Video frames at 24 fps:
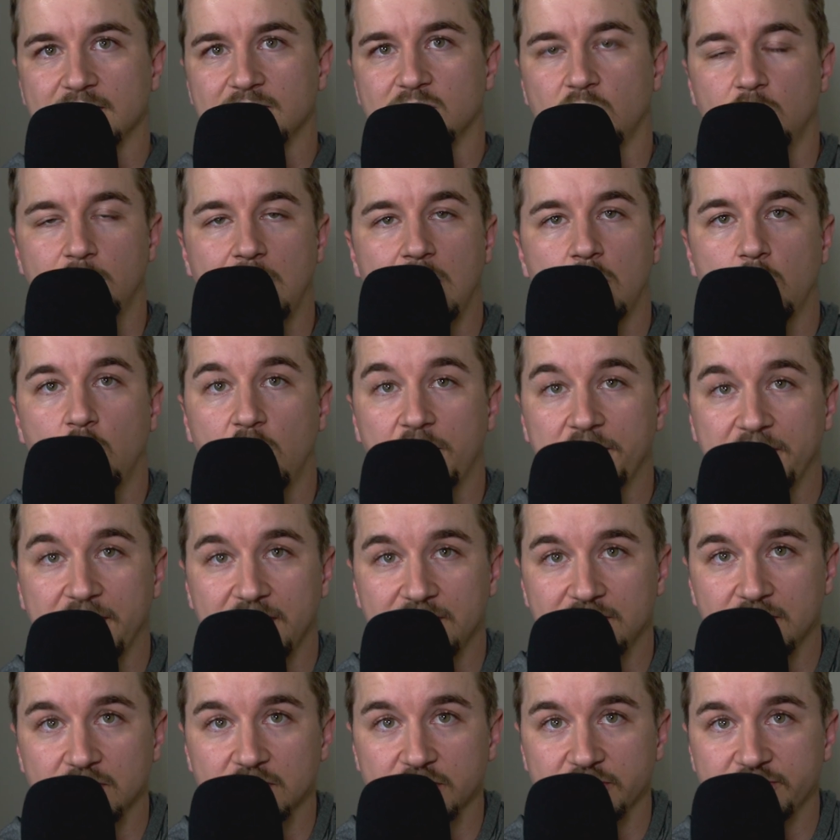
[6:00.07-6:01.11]
So about 1 out
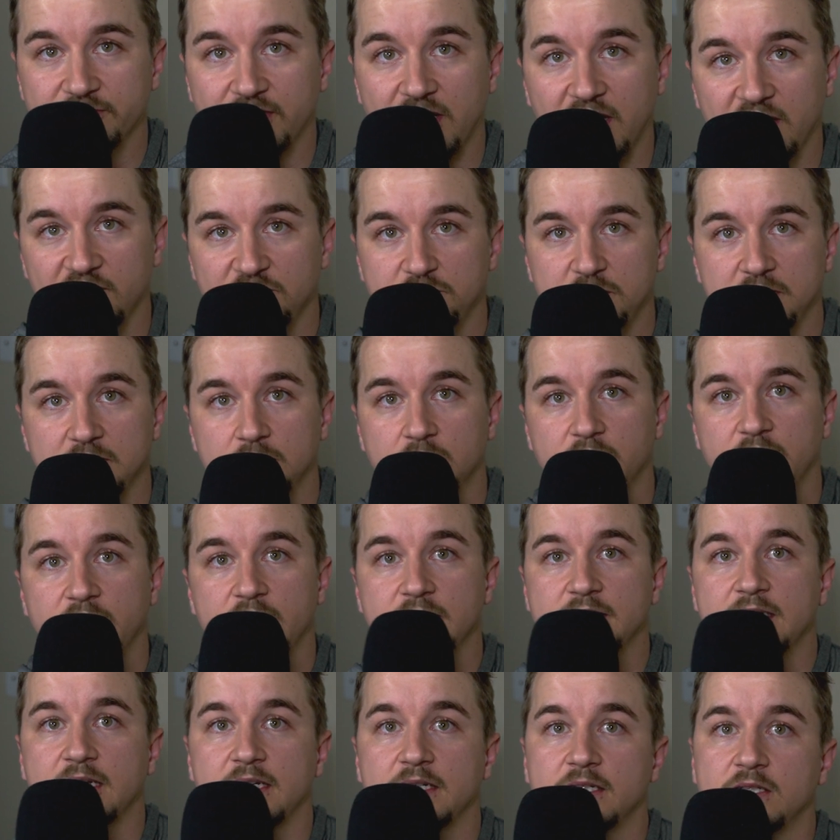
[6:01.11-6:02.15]
of every 5 people that
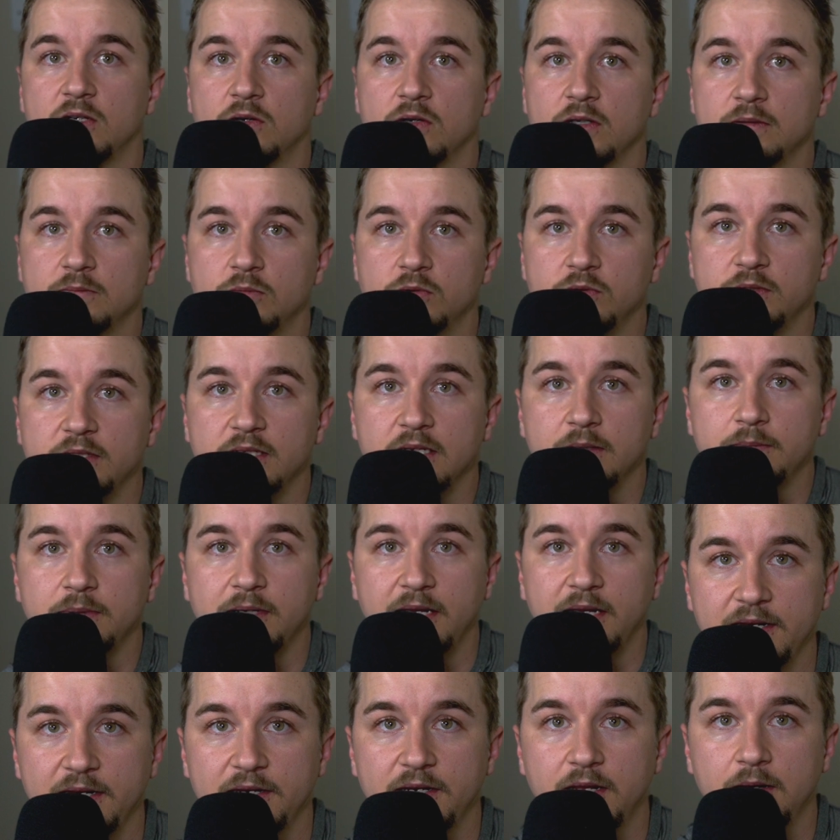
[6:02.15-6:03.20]
attend a coding bootcamp
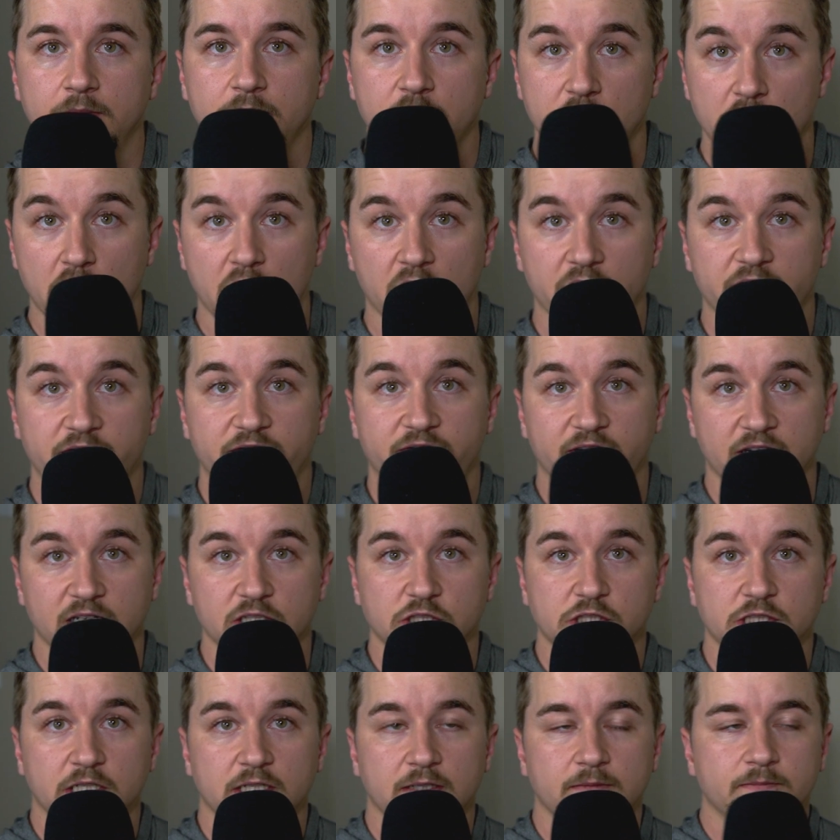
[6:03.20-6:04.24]
up not
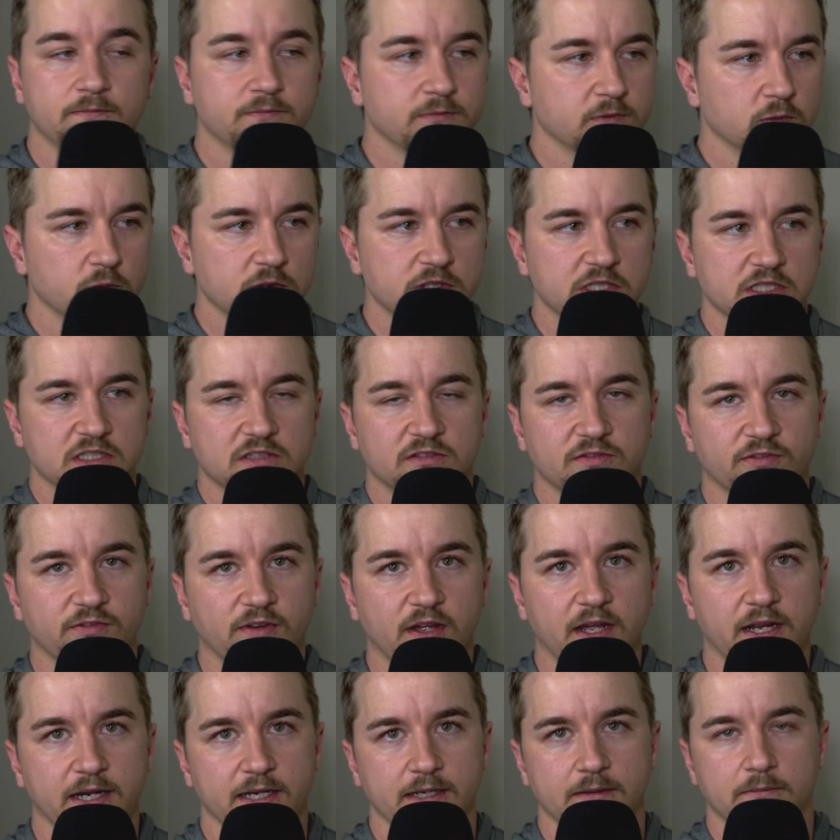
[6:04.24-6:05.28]
finishing, which is
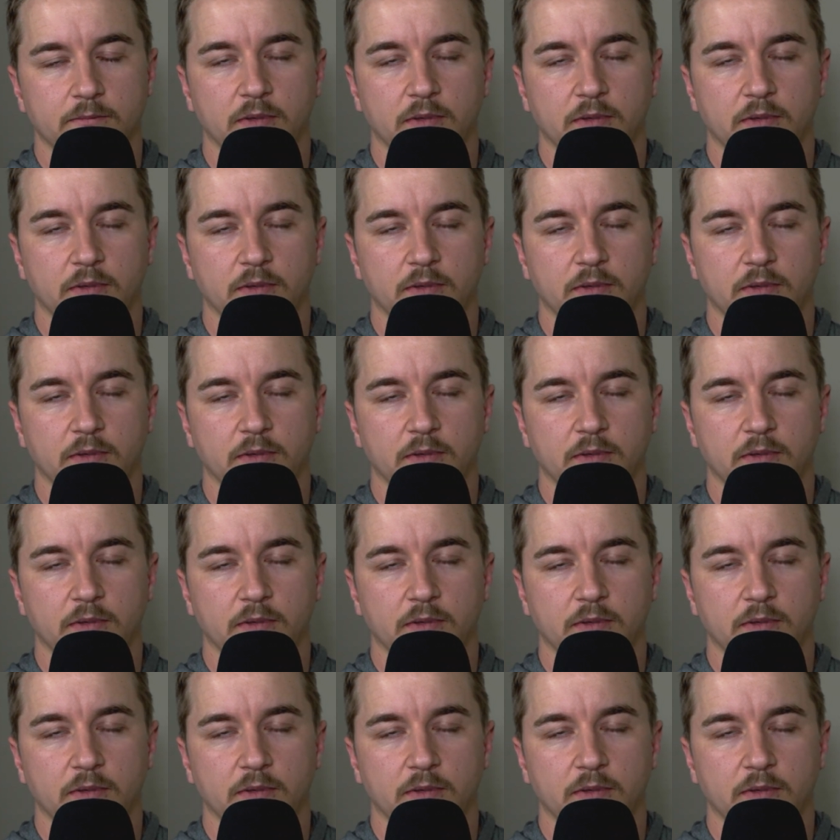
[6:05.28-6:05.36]
fine.